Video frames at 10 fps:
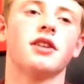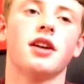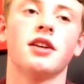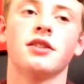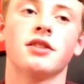
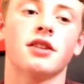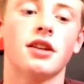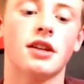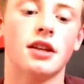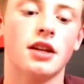as
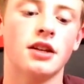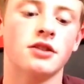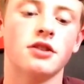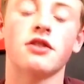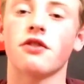
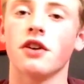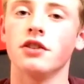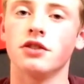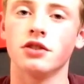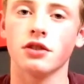it's just
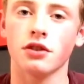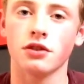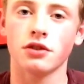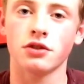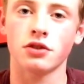fun to
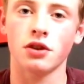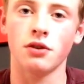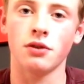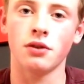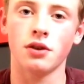
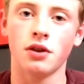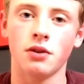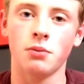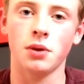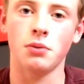show
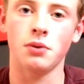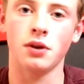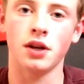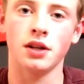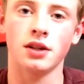other people
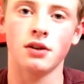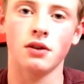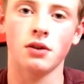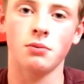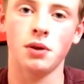and tell
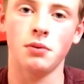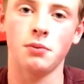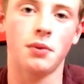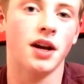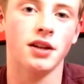other people
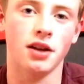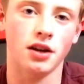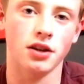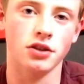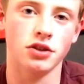my
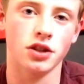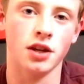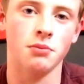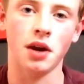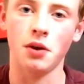knowledge
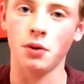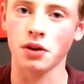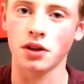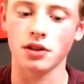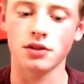and my
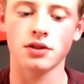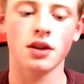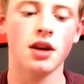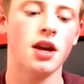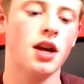orchids
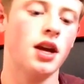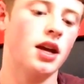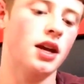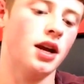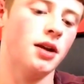
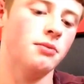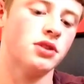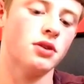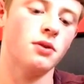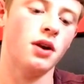and I am
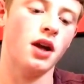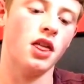so